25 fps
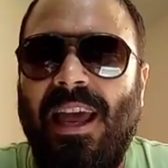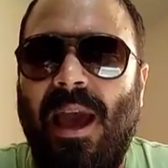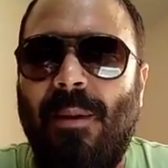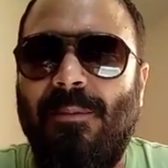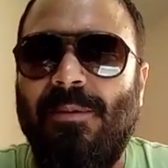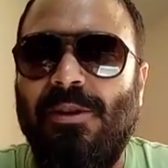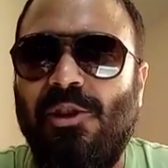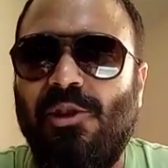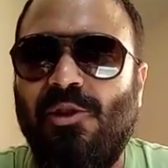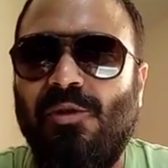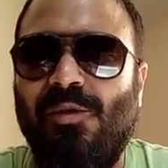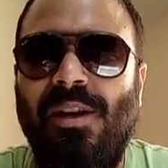
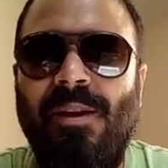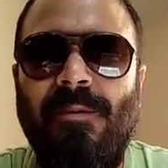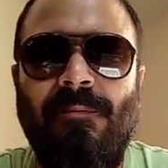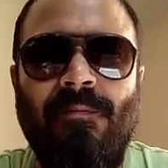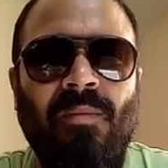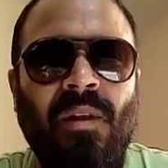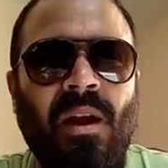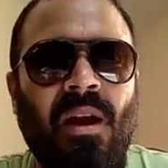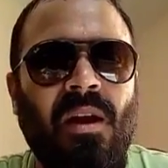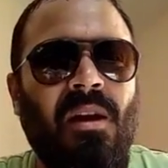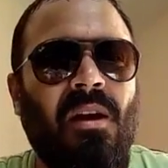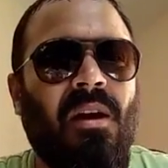
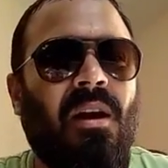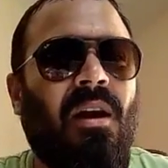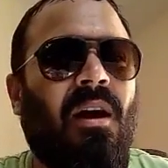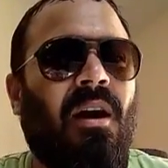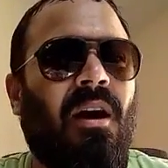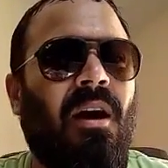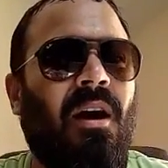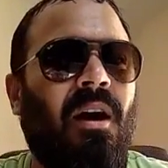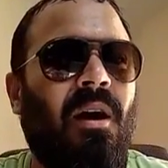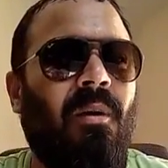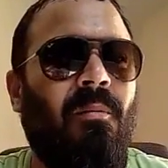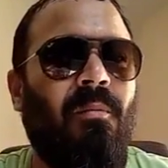chemistry.
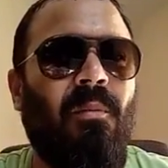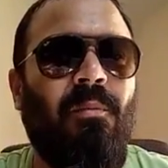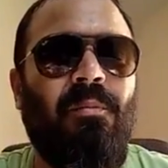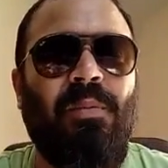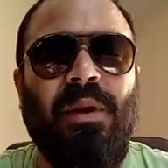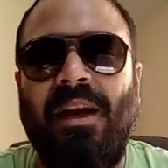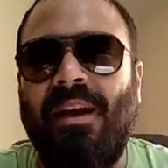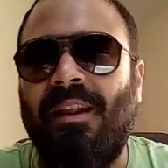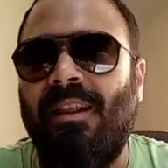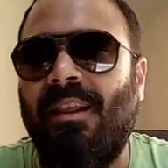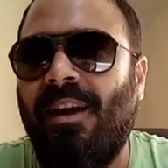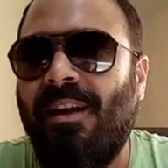
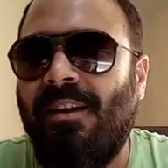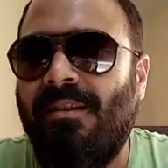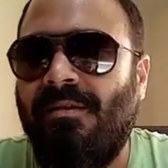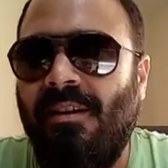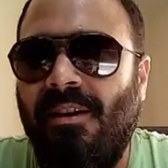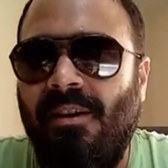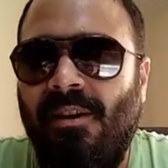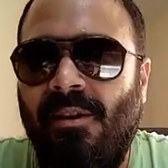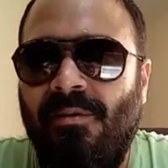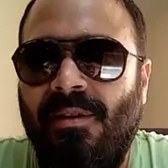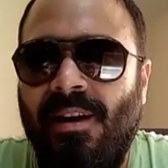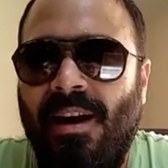But I'd like
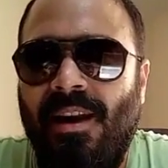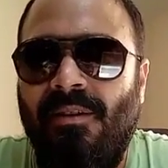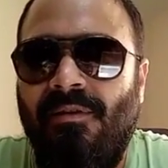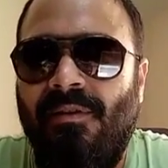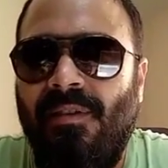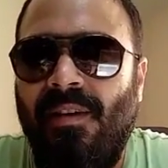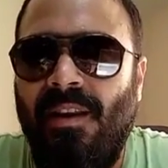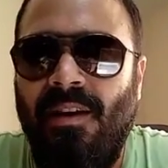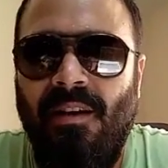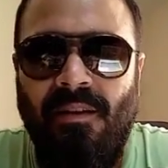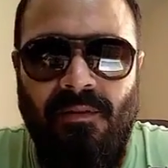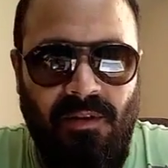to know that,
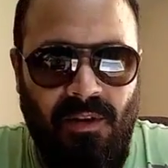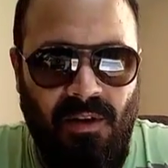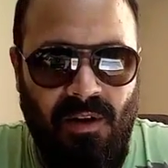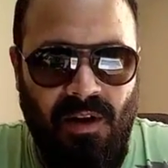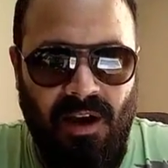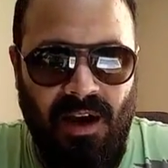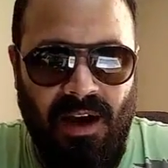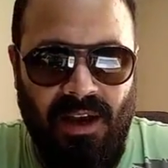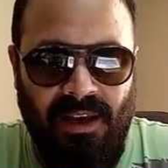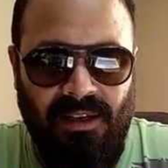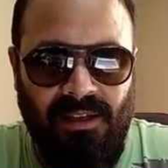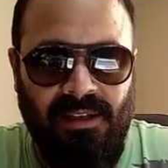if any of
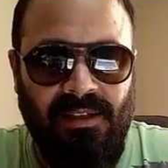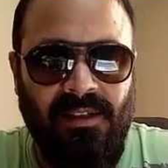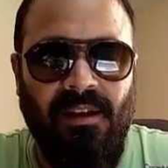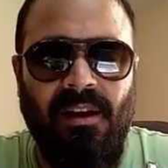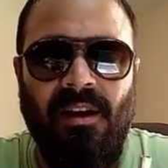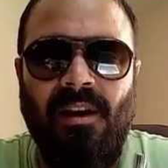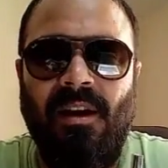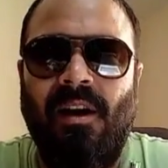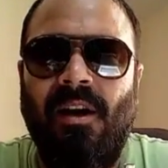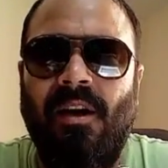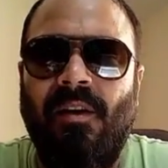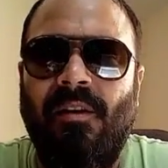you guys
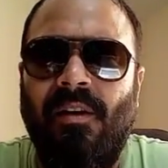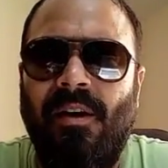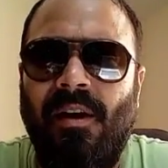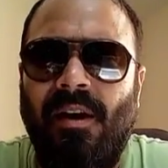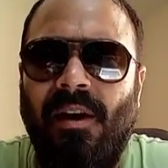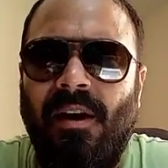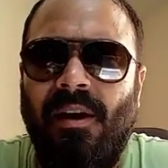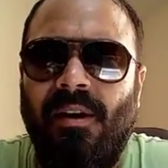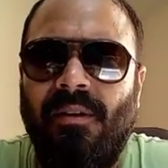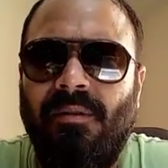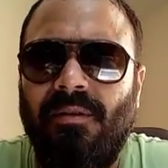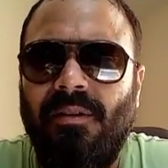
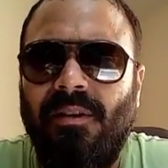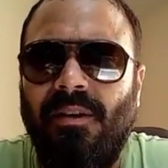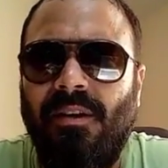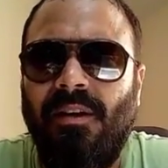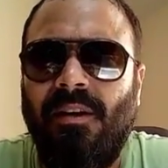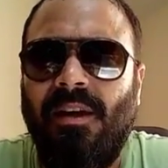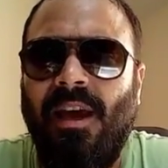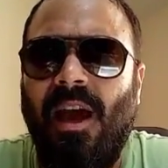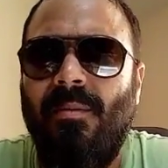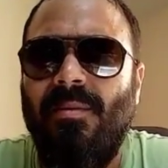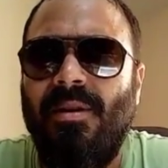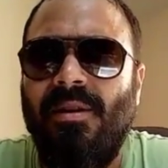are
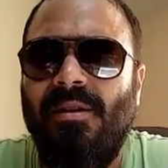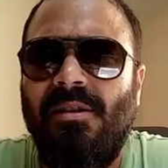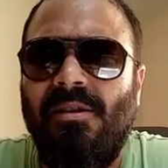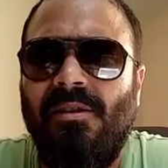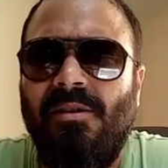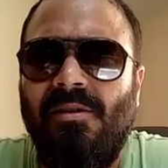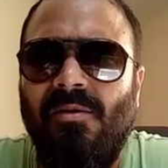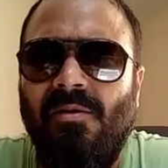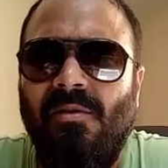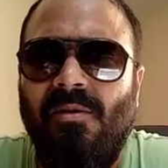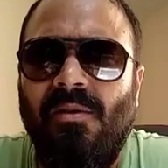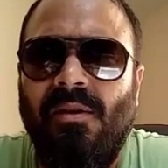
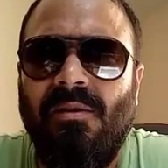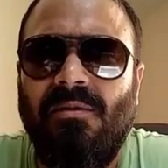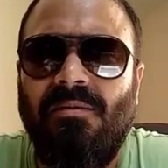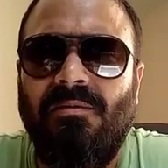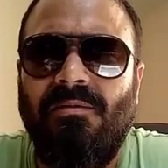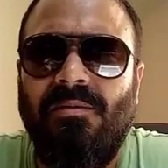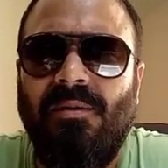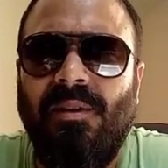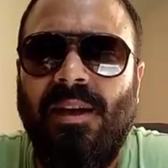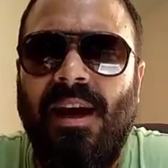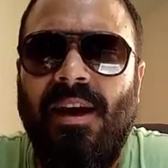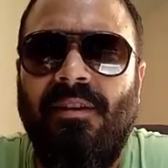chemists or
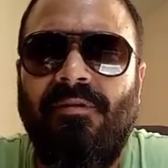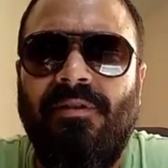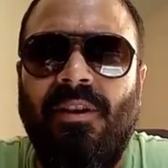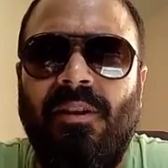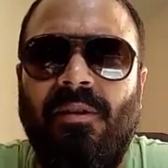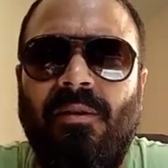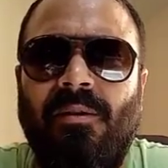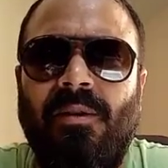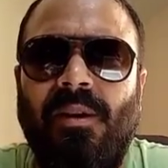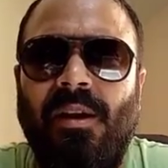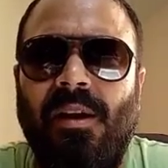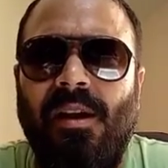what have
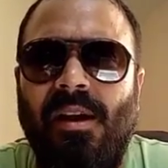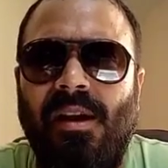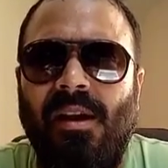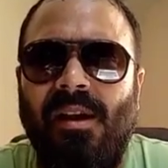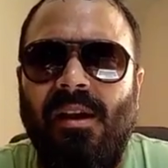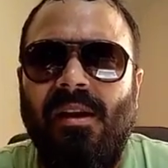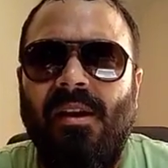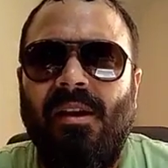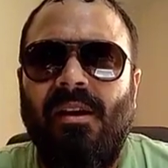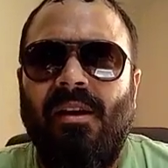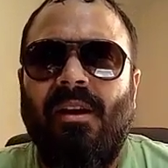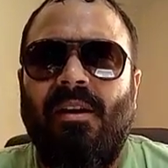you,
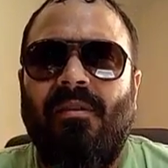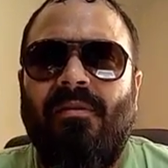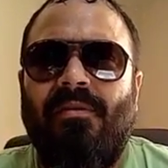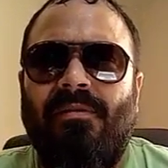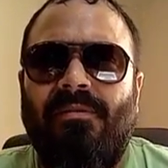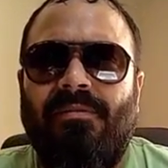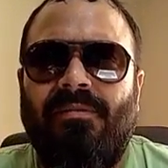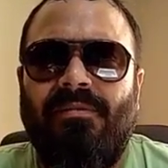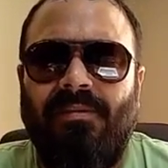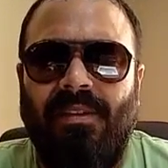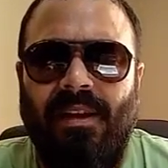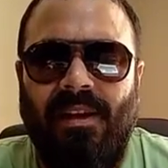
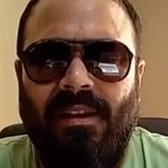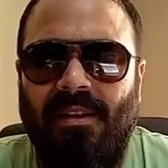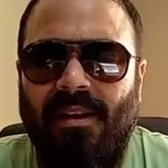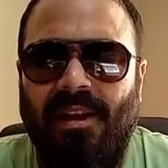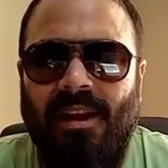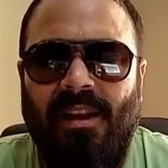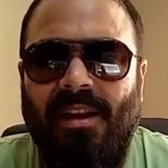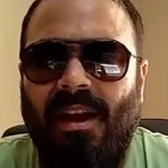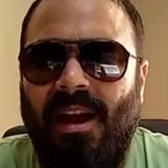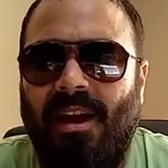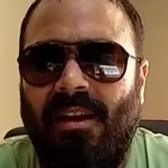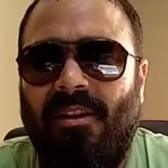
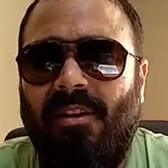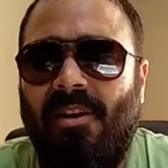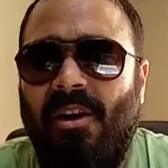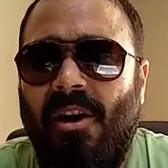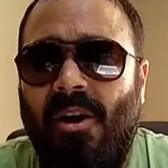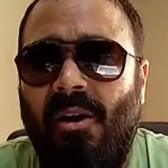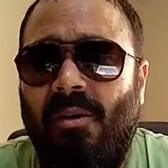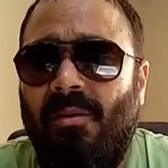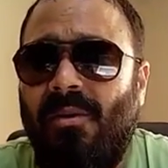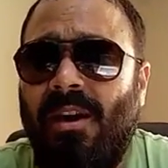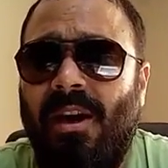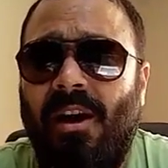and
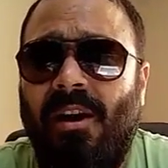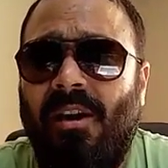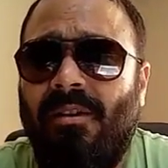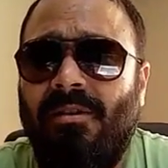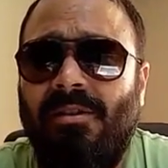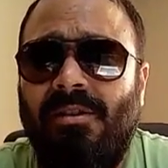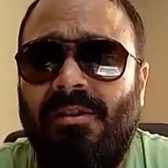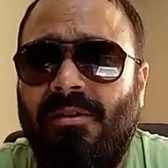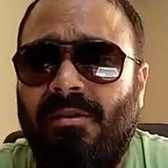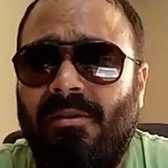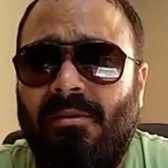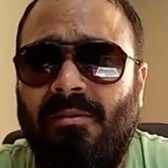know the
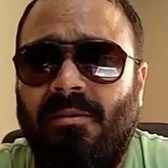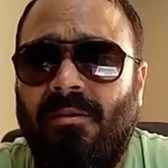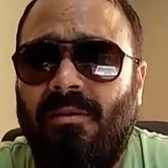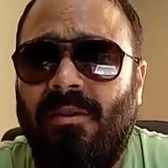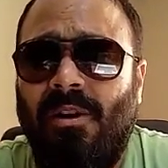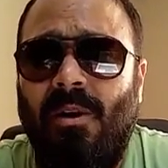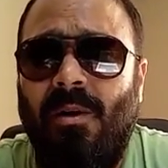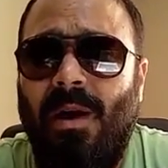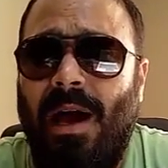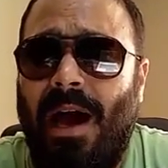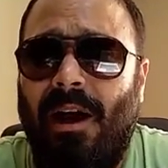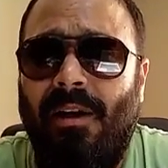answer
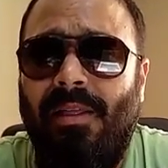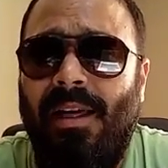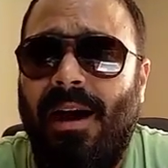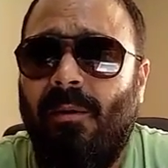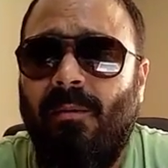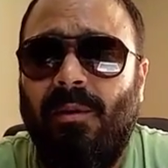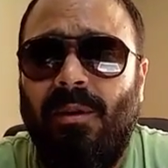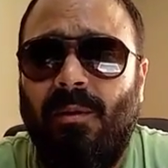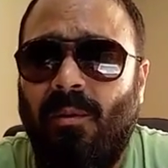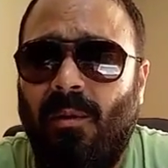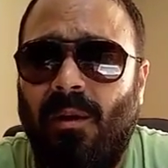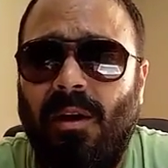or know how
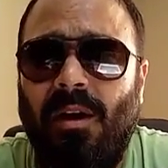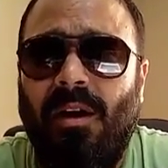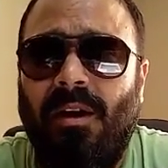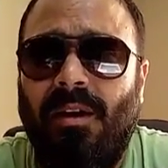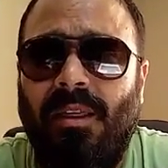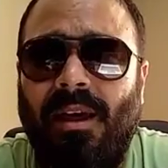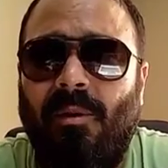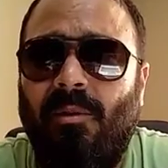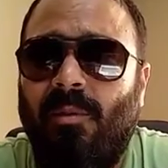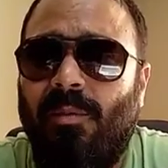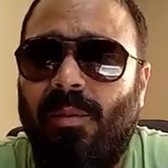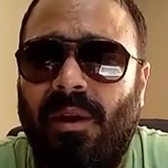that would
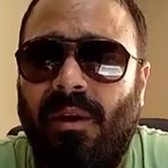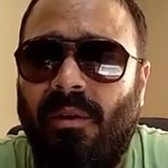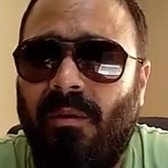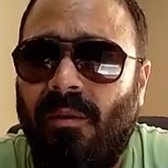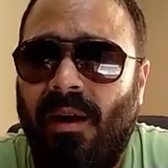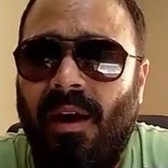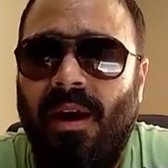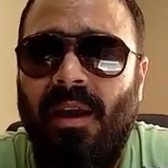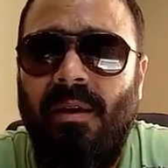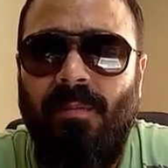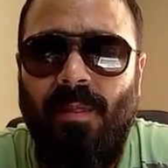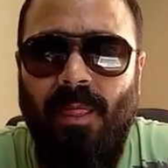work, that would be
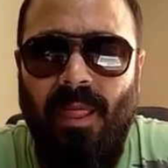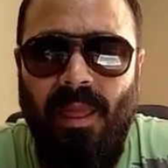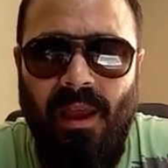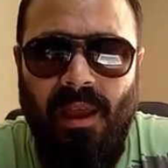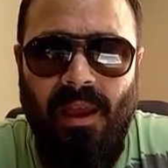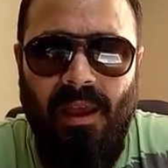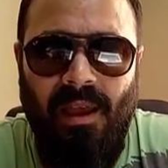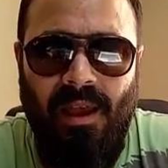great.